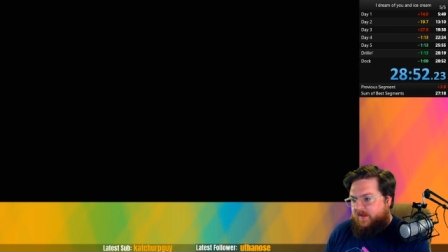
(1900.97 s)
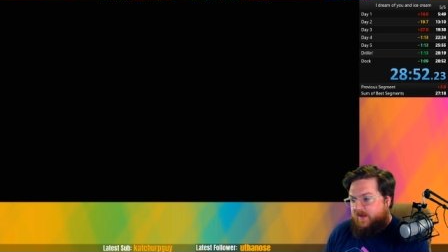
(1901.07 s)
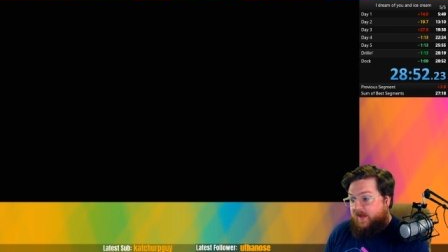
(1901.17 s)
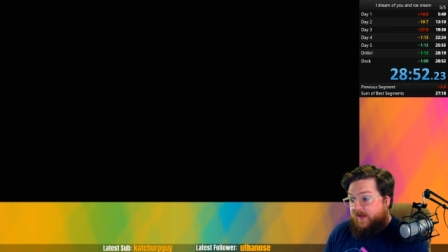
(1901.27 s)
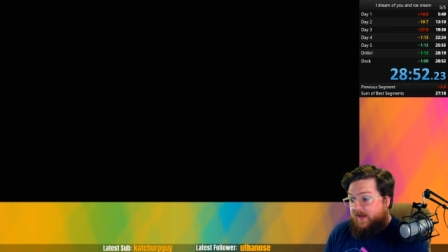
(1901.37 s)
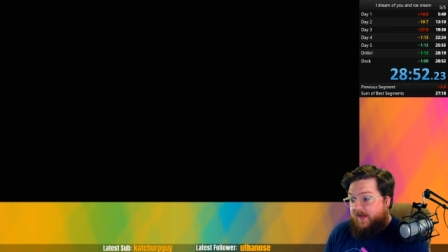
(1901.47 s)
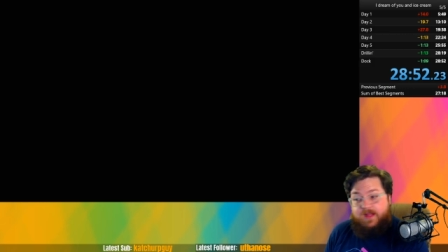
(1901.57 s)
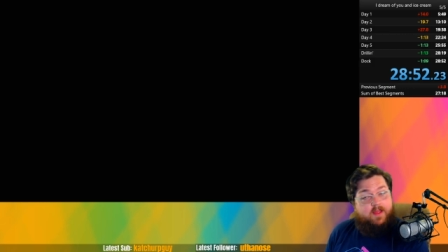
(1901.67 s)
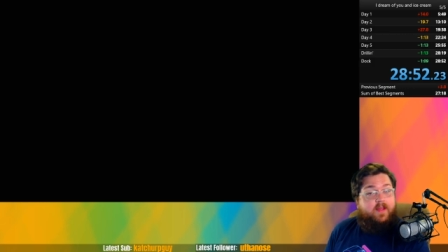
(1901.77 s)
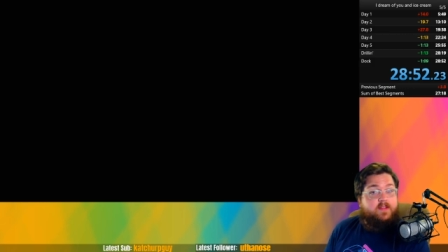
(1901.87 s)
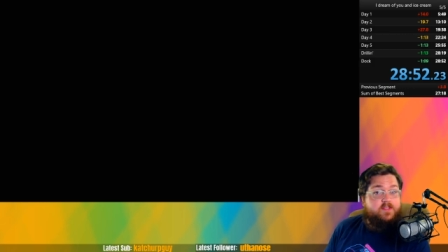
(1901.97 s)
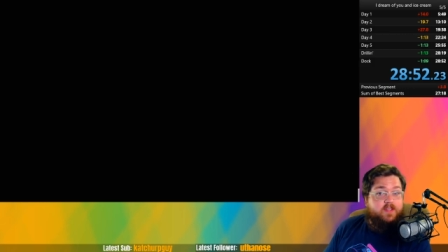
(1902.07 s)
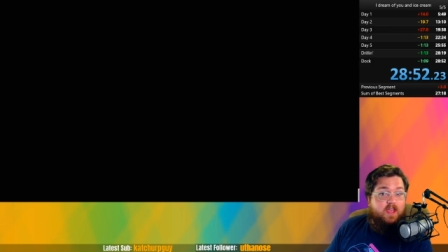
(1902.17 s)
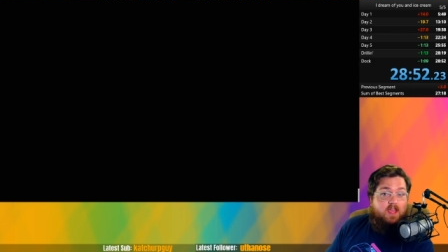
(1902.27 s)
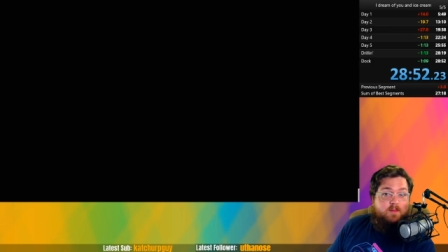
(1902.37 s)
Uh, and that's the
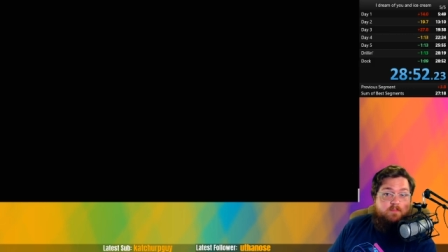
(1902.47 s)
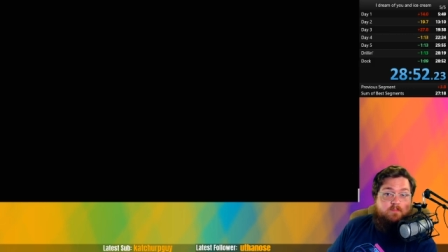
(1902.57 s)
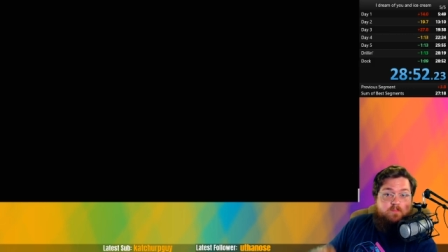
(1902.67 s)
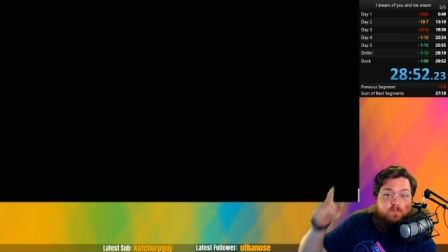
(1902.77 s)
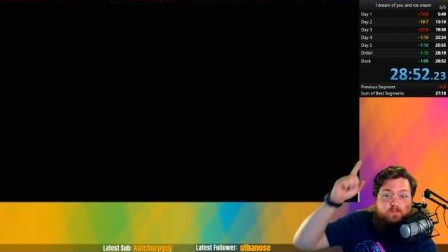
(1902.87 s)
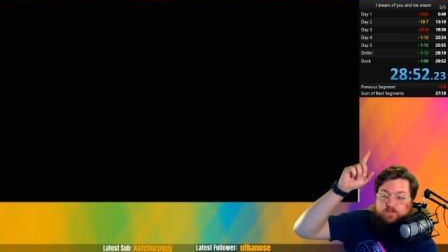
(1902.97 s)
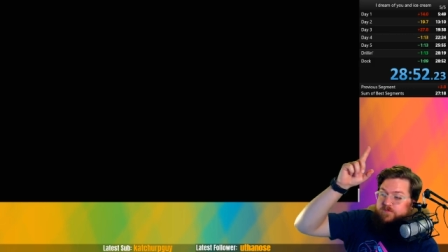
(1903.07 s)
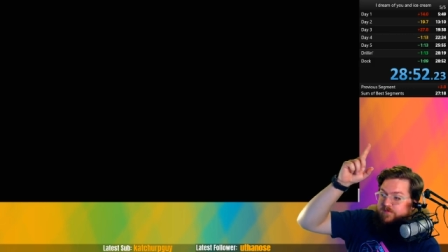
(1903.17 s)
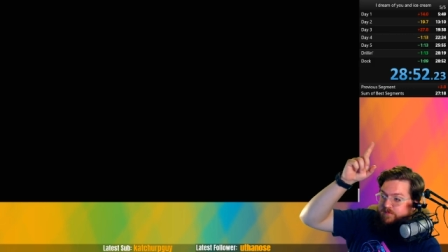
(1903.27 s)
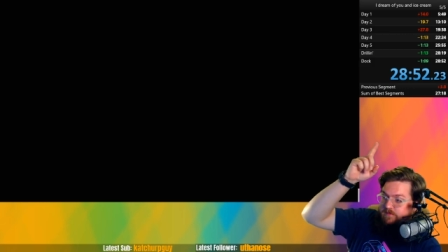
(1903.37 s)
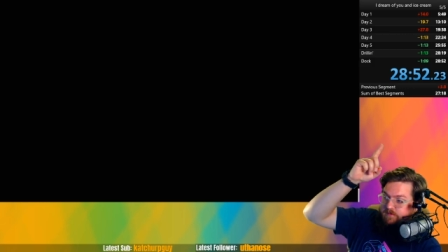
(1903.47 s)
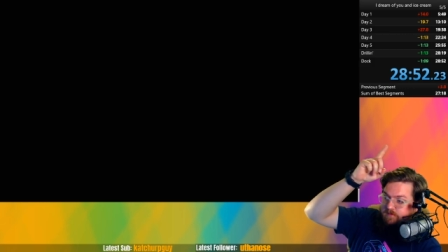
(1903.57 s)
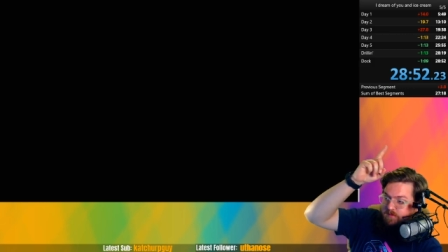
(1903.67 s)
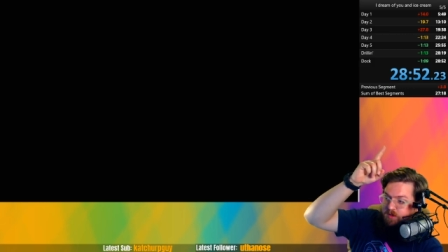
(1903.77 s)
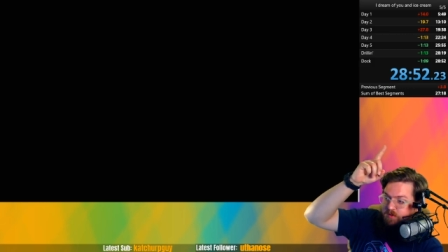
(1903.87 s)
game.
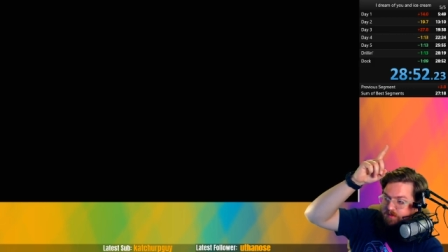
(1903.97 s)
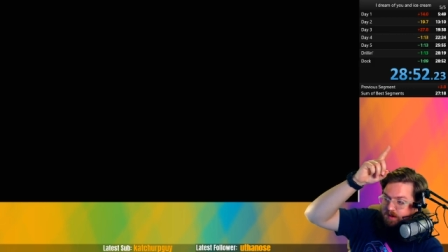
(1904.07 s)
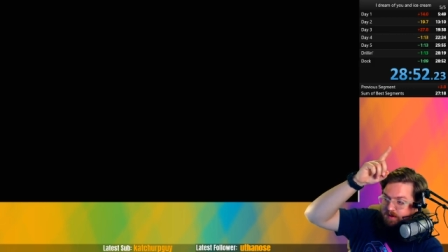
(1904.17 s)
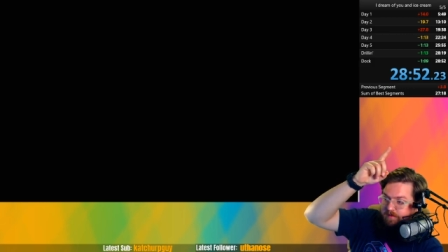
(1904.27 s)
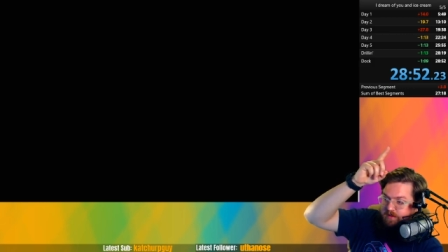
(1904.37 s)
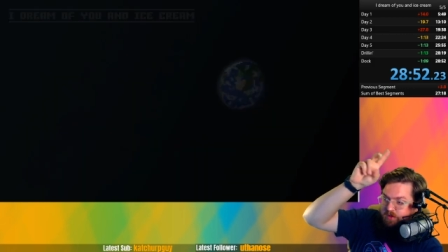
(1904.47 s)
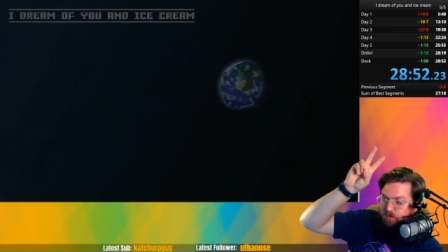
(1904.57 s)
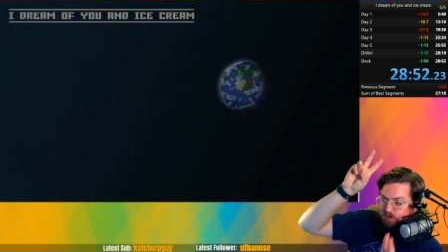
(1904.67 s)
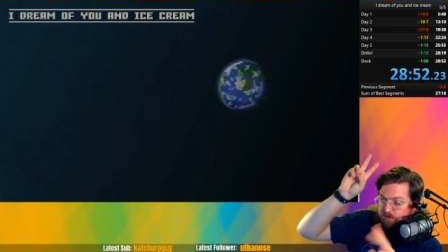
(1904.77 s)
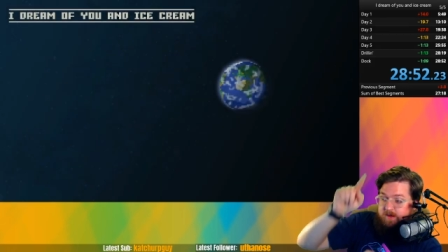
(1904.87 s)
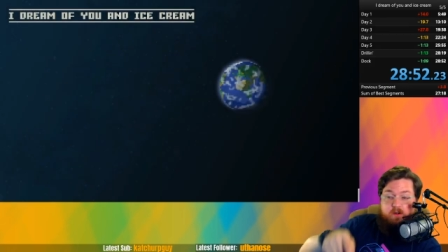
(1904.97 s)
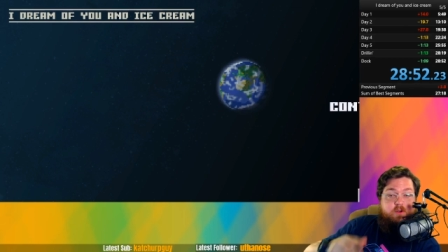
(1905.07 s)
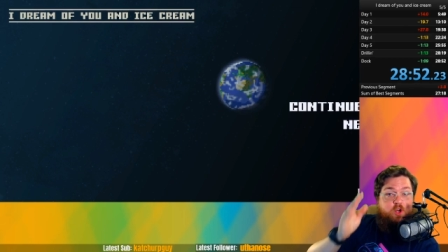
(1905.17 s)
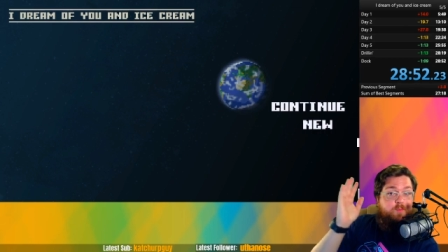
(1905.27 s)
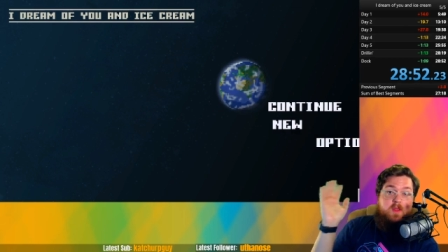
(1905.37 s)
New unofficial world record,
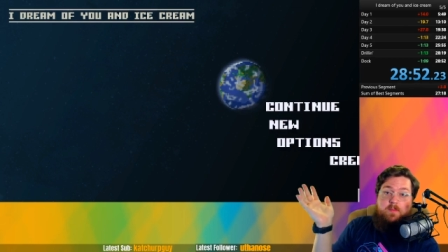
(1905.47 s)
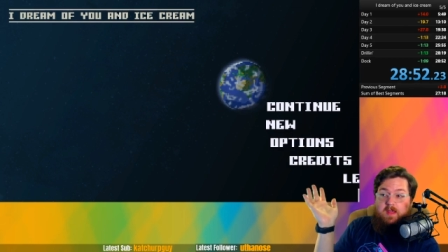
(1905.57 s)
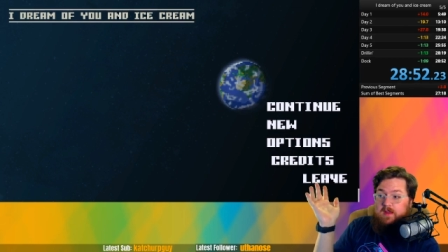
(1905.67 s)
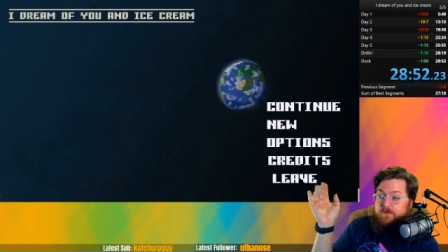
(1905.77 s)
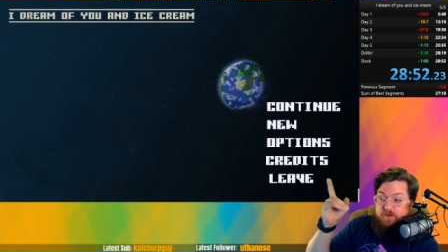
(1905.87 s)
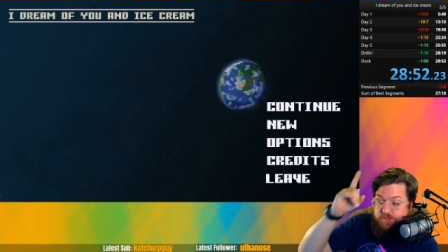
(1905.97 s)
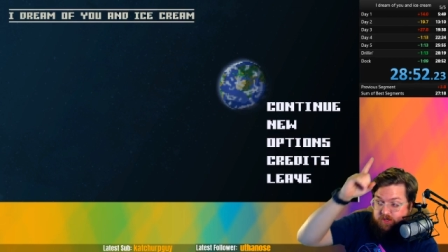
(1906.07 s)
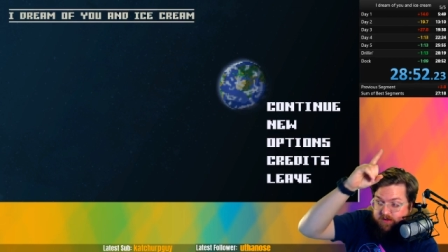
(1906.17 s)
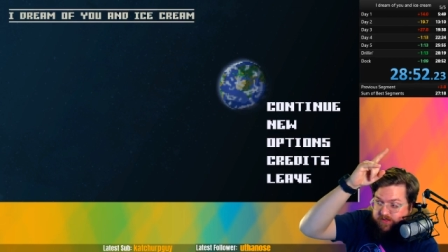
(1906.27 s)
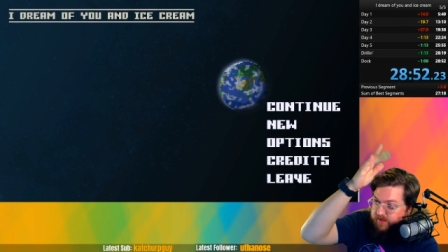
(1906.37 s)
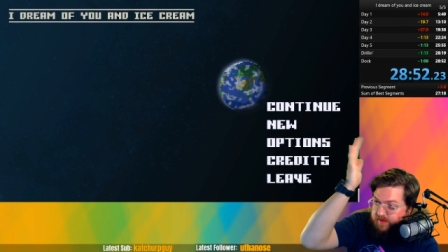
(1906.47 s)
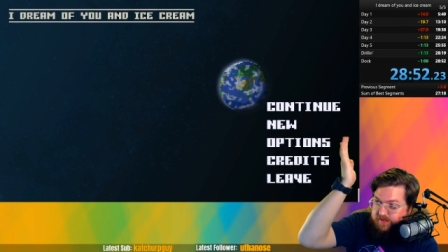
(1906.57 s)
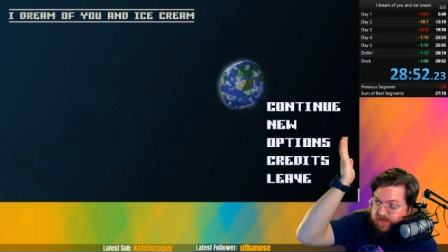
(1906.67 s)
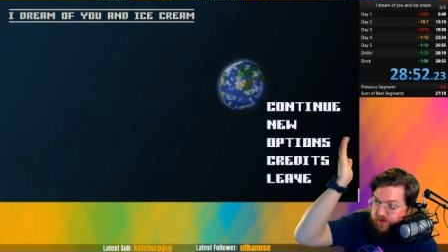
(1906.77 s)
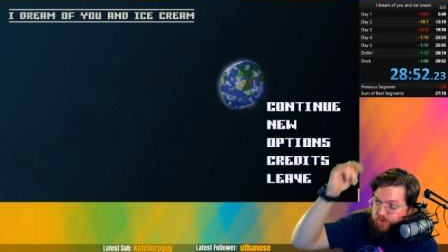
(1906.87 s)
new PB for sure. That's at
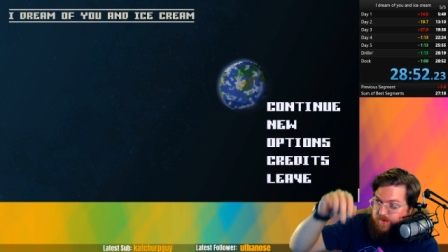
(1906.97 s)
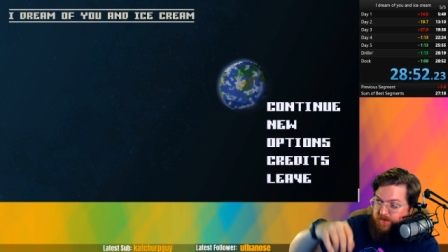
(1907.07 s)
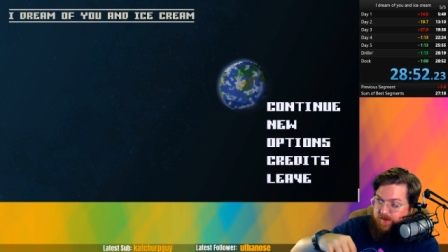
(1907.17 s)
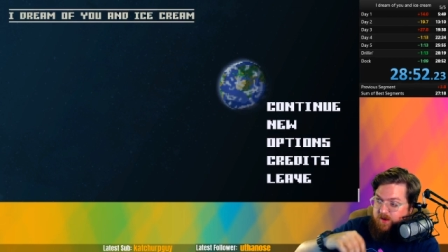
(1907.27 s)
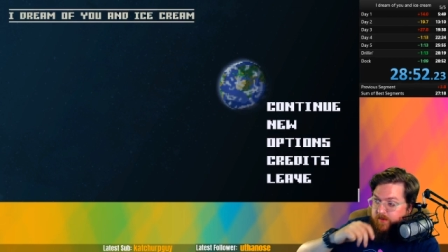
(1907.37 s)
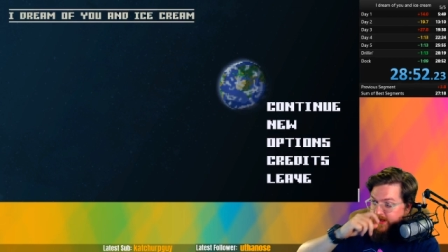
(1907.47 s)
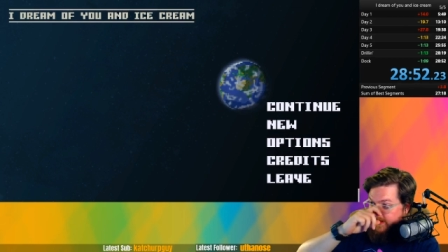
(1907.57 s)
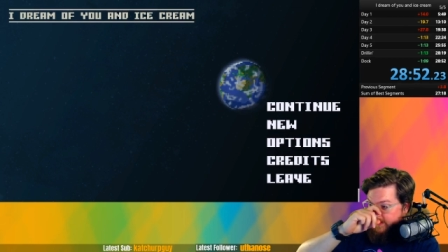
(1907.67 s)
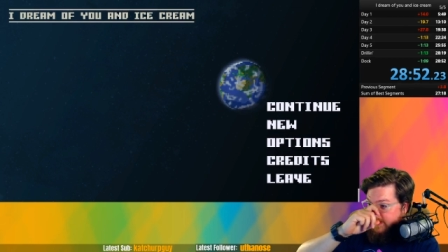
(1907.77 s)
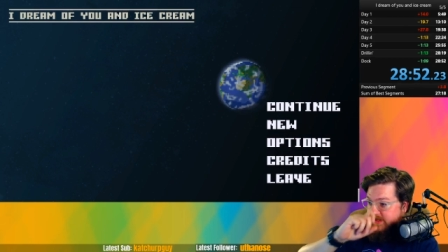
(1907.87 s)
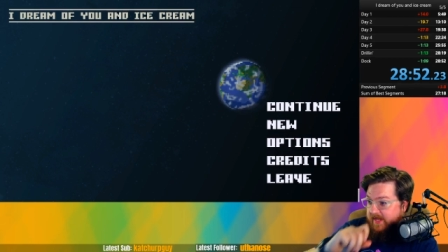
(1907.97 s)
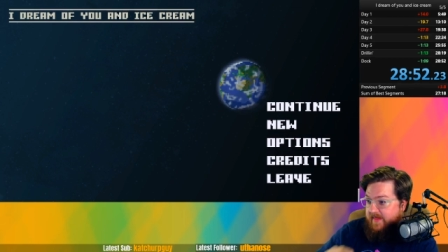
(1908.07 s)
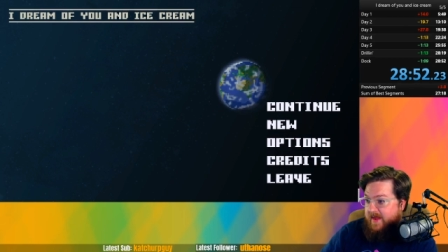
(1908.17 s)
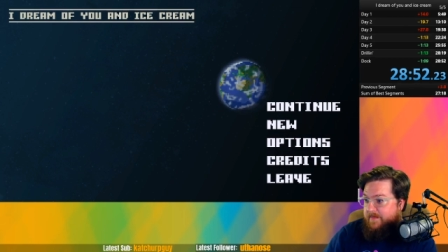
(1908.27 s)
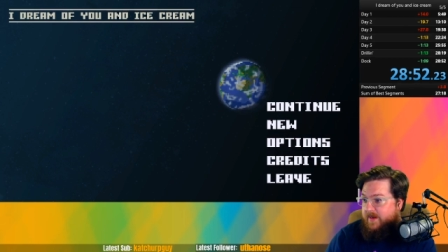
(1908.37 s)
least a new PB. We can at least say
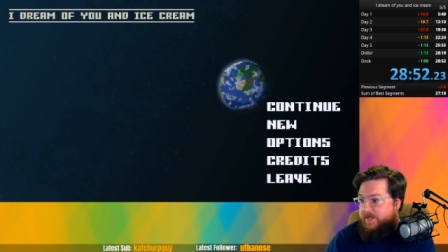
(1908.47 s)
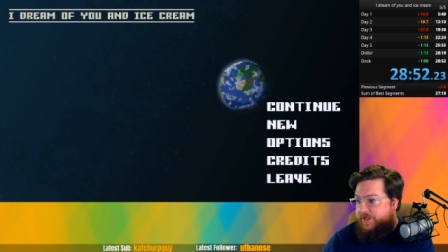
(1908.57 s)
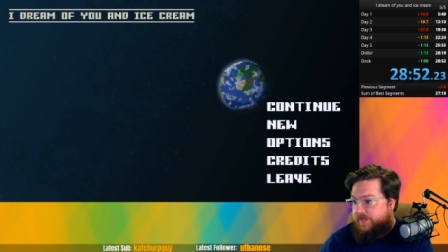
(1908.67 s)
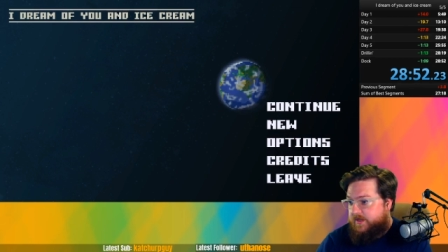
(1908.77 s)
that much.